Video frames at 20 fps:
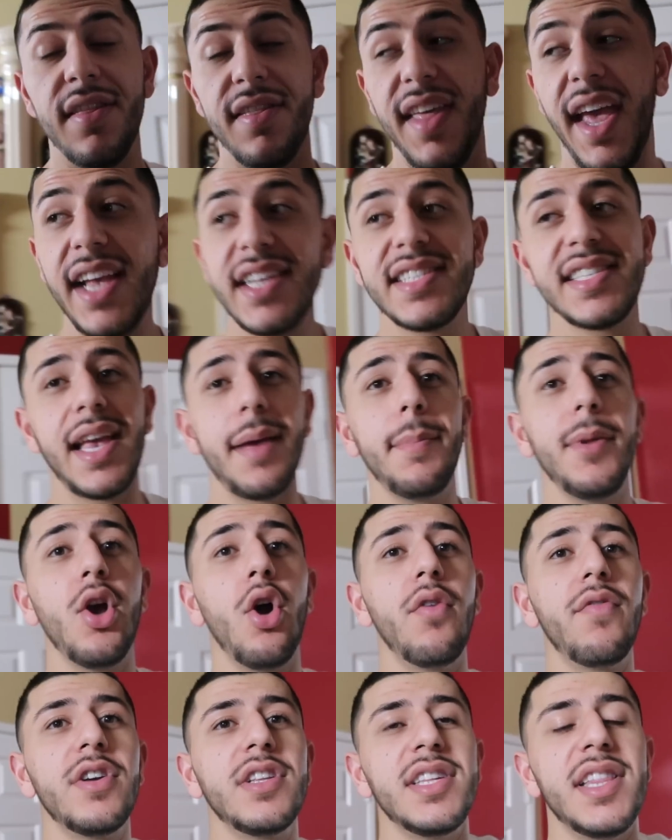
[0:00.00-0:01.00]
They sent me
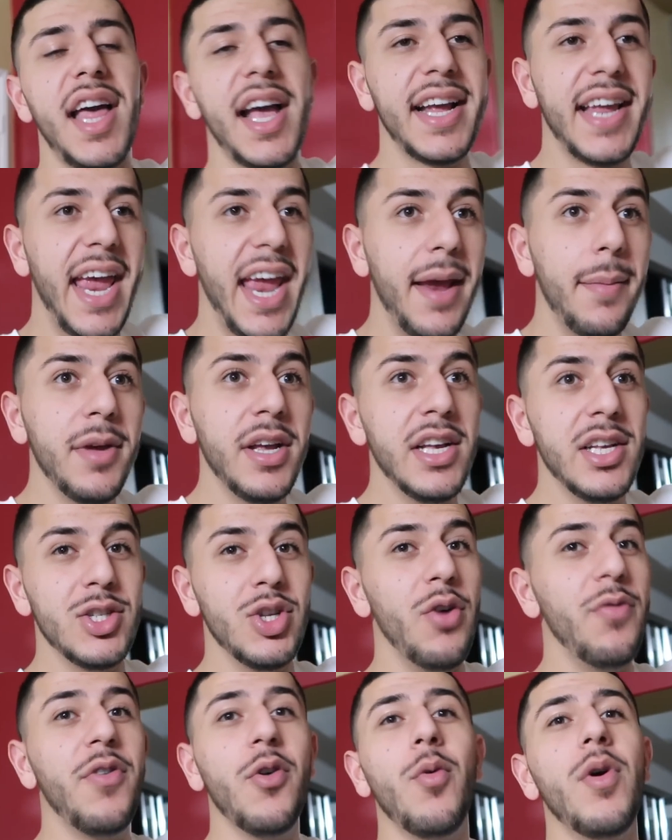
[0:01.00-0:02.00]
over to that game,
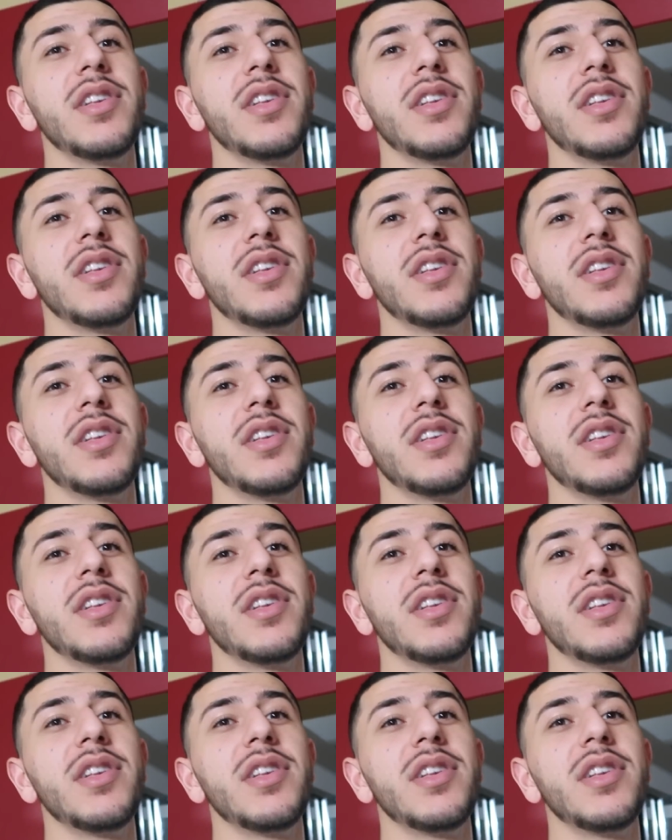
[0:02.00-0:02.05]
so if it